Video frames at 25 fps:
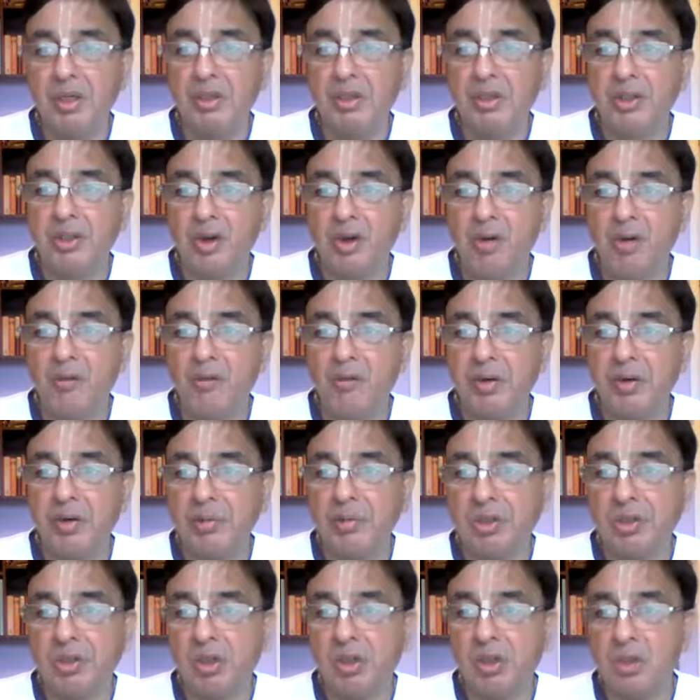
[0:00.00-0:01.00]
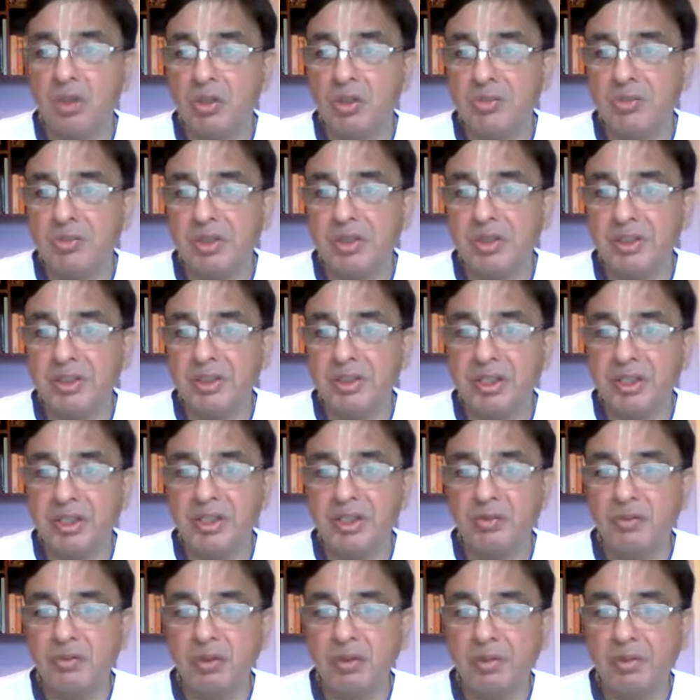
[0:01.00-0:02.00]
the offering by the Lord's mercy
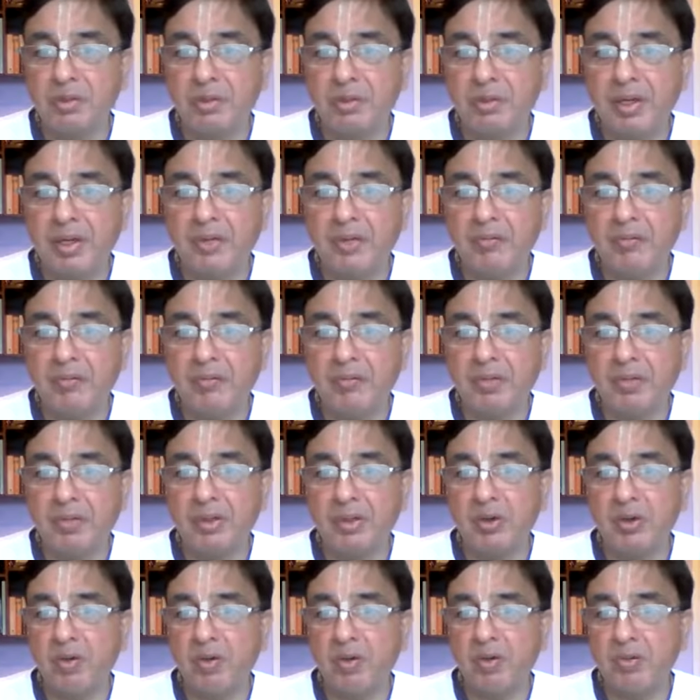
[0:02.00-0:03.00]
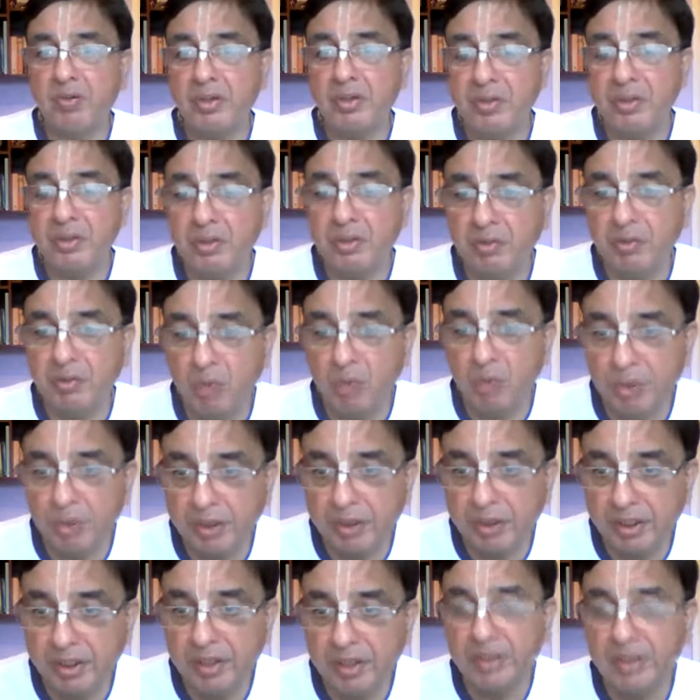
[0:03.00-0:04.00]
is for the benefit of the
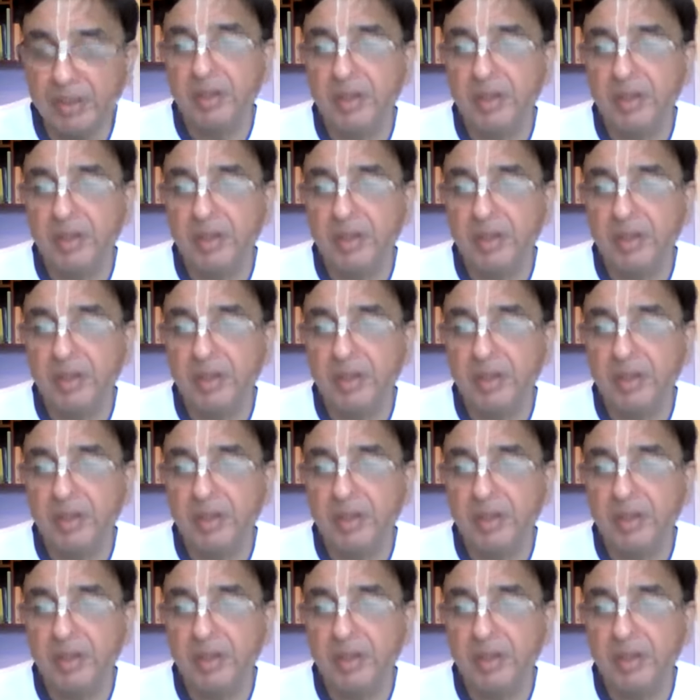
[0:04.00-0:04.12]
devotee.